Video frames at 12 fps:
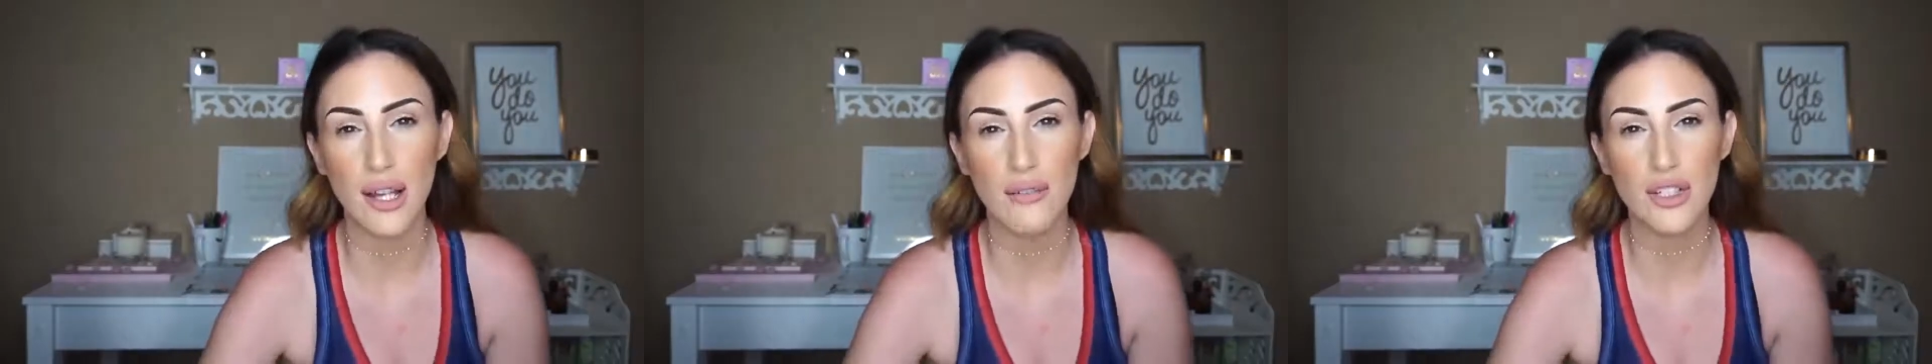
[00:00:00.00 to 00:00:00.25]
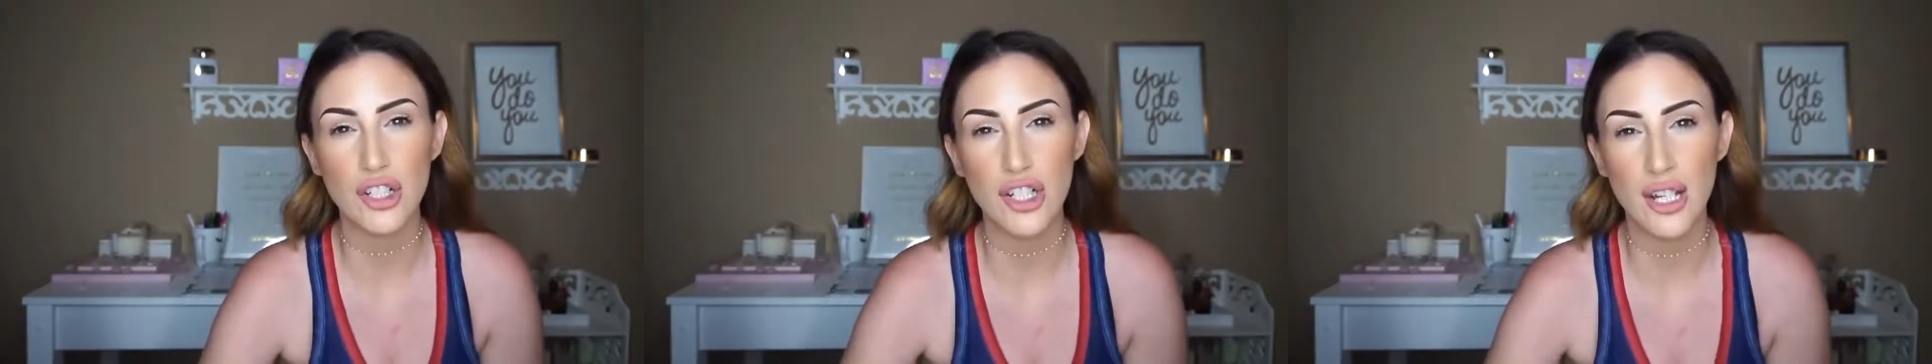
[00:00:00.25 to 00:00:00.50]
I
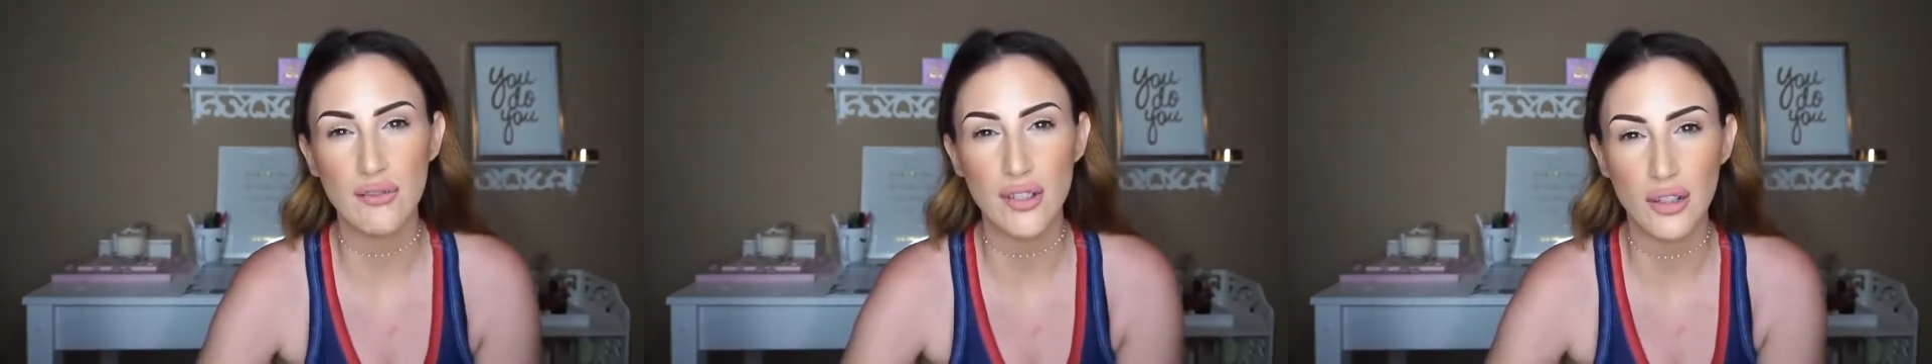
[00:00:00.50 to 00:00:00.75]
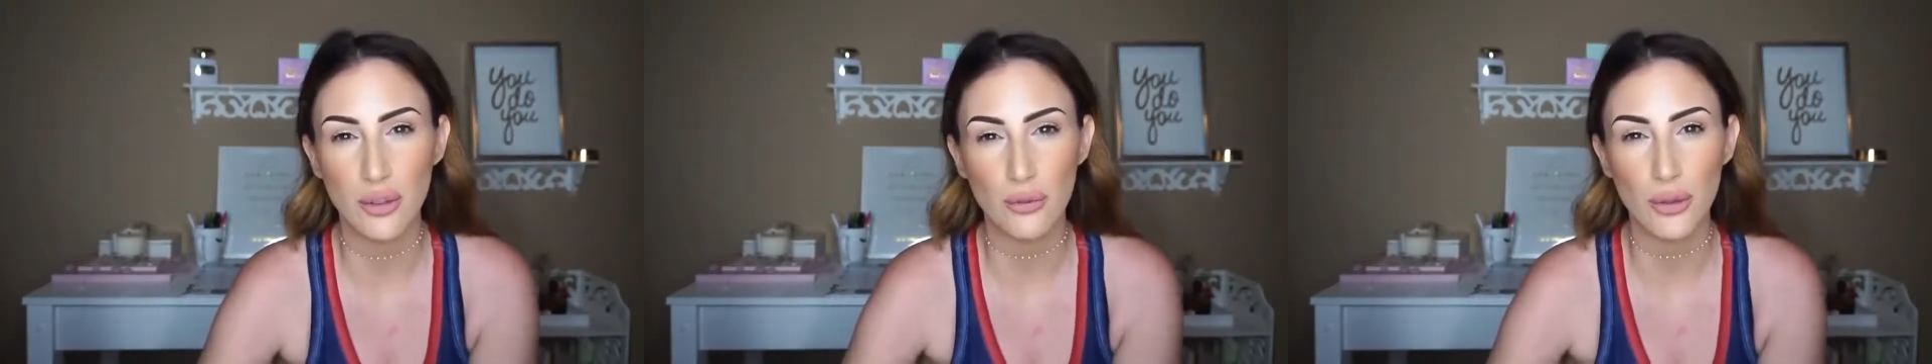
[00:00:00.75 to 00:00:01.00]
haven't shaved
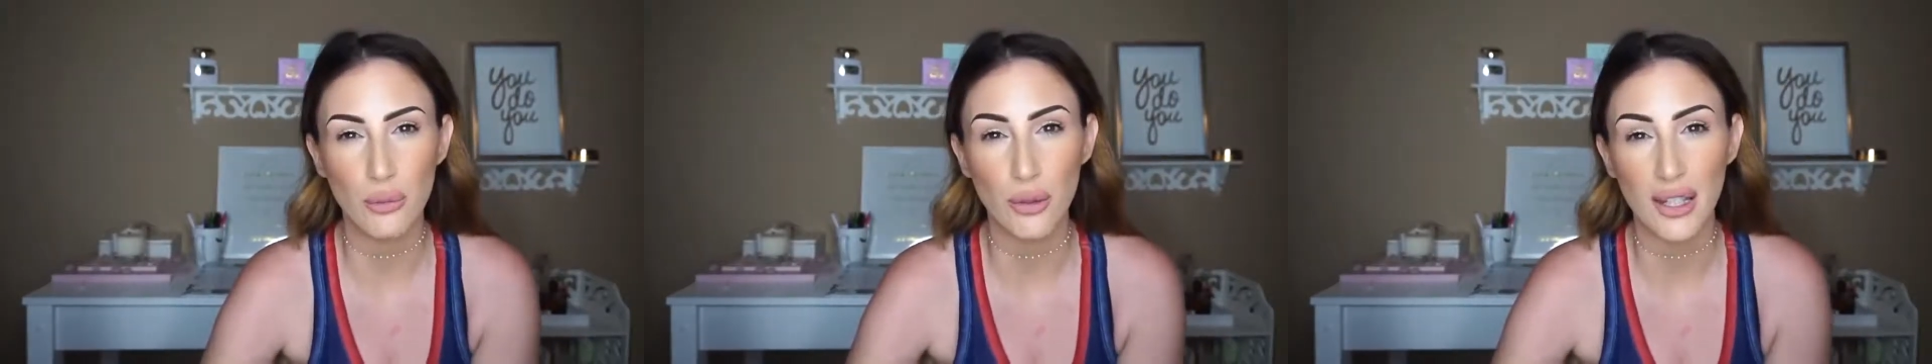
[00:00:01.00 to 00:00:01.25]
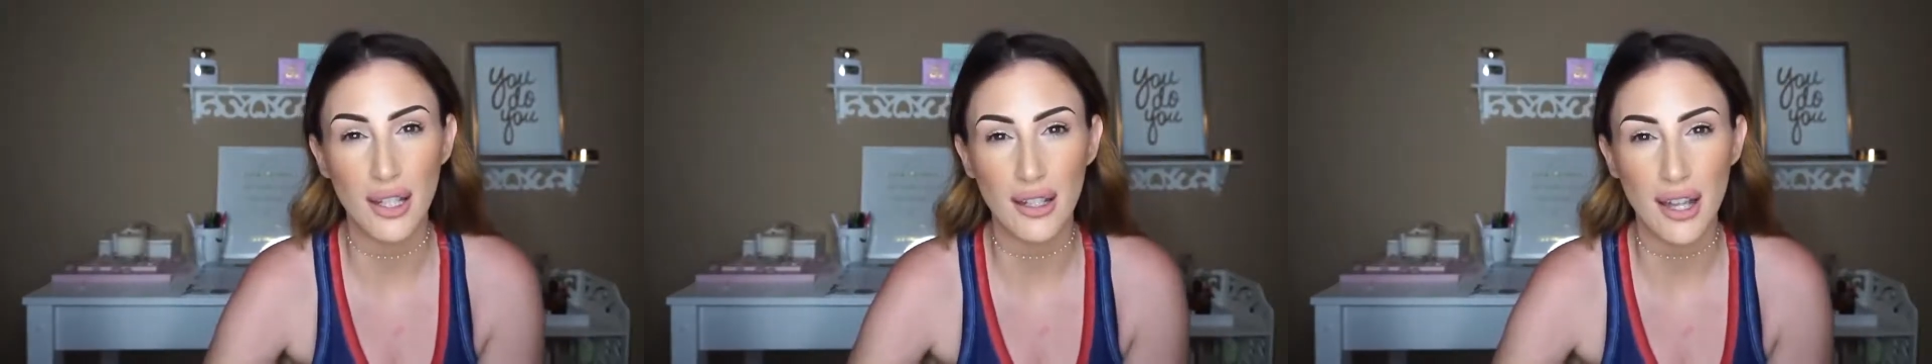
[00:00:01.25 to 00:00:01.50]
in over a
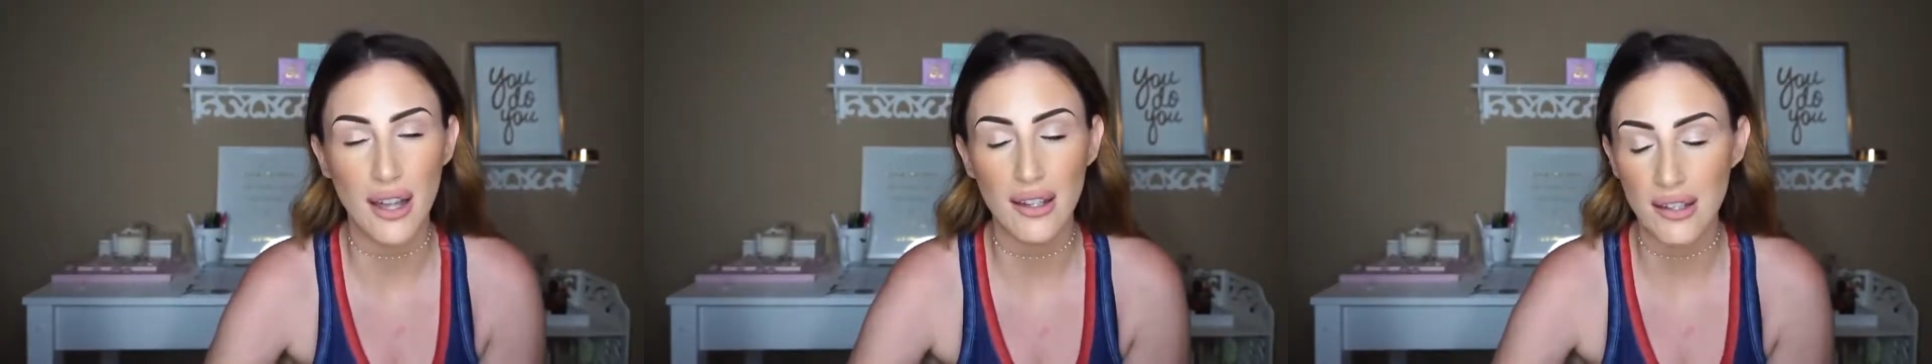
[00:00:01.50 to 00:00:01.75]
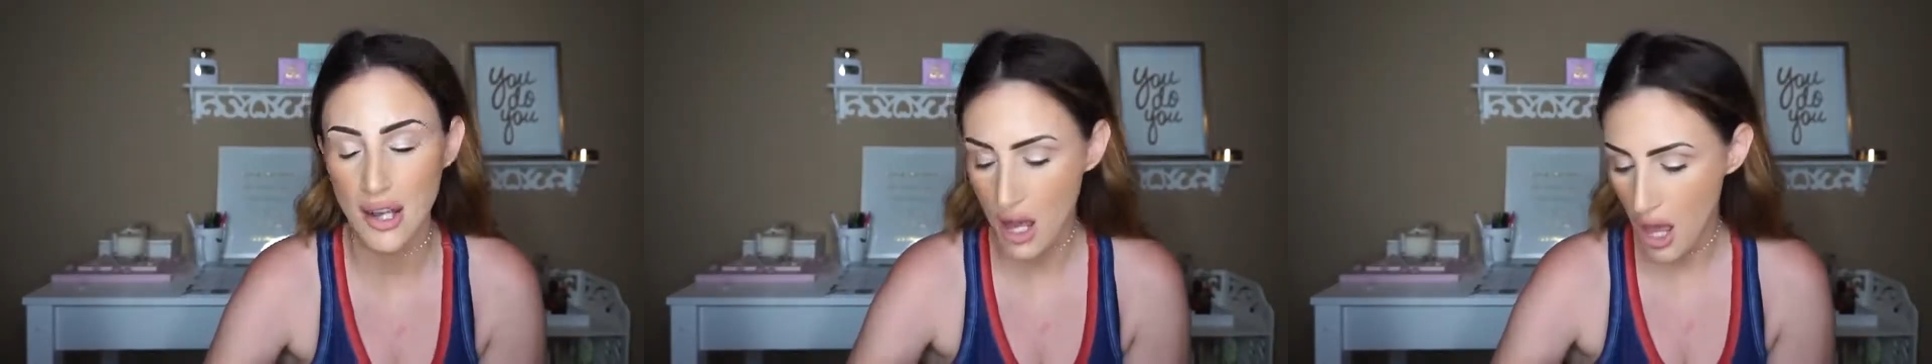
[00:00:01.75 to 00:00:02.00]
week
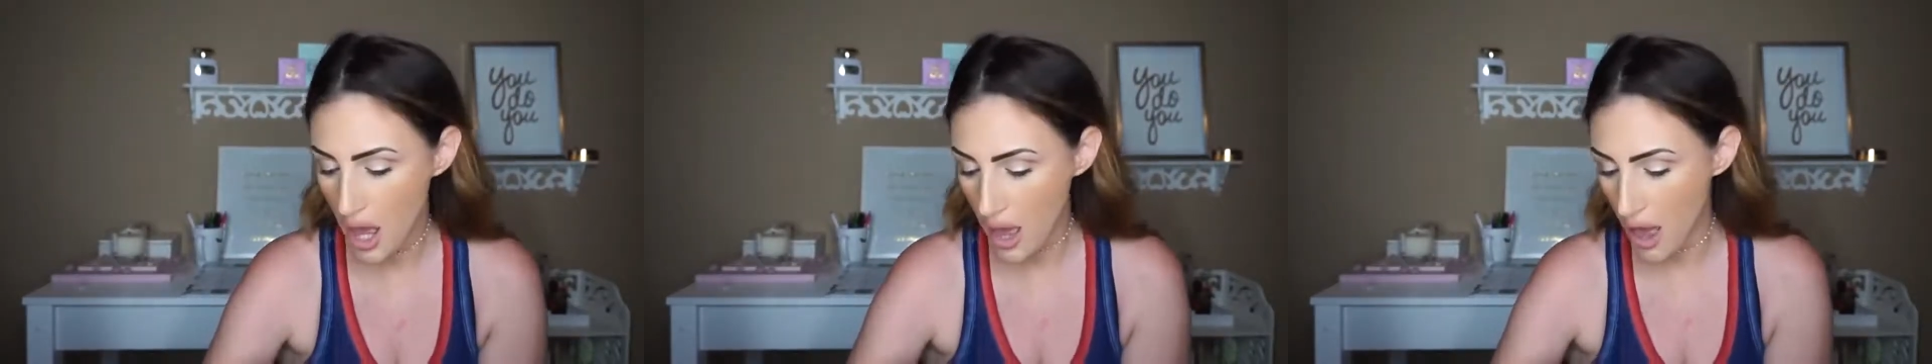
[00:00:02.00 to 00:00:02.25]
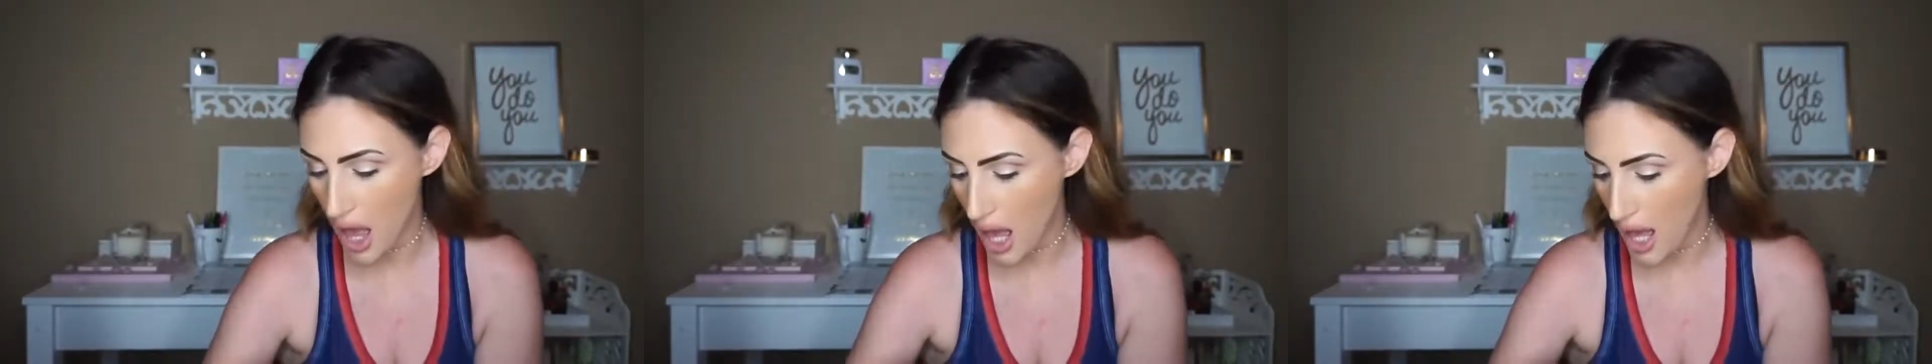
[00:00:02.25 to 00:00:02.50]
again.
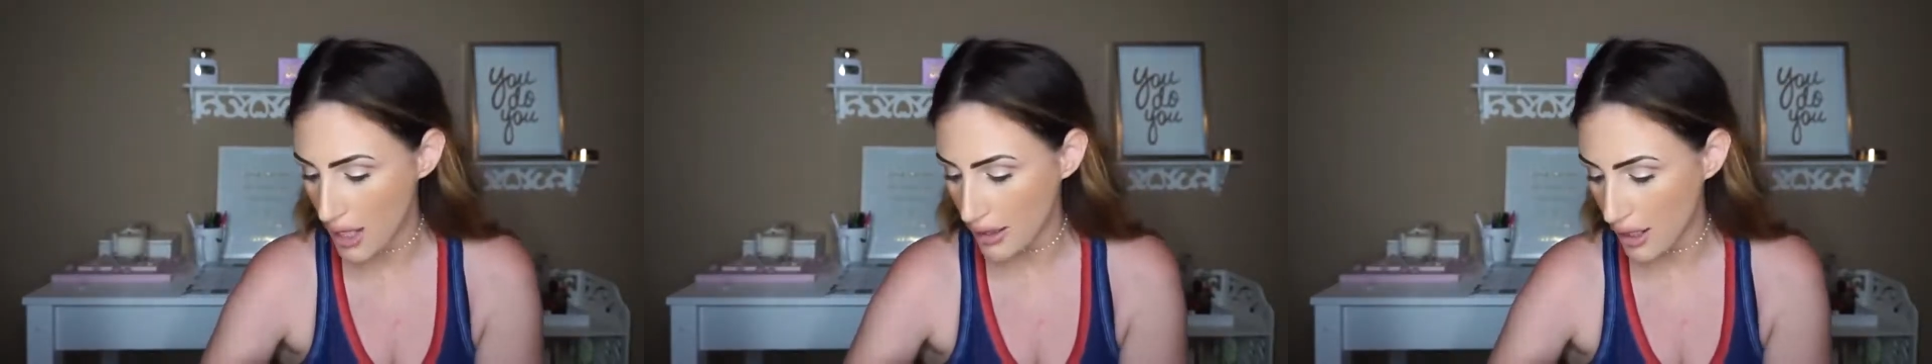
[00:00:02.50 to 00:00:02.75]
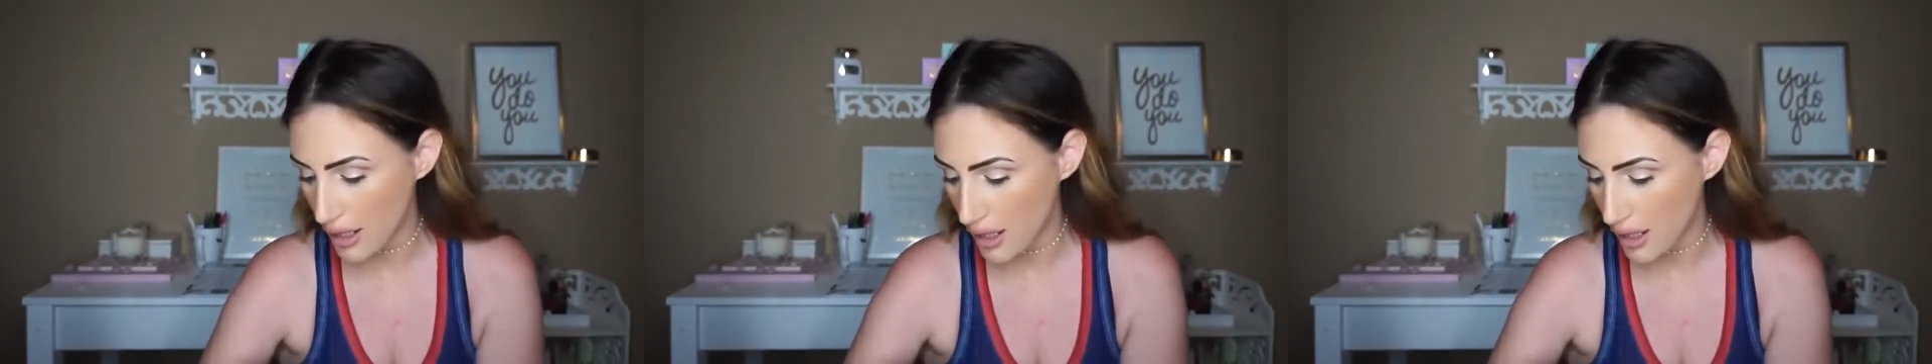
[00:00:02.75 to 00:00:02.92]
And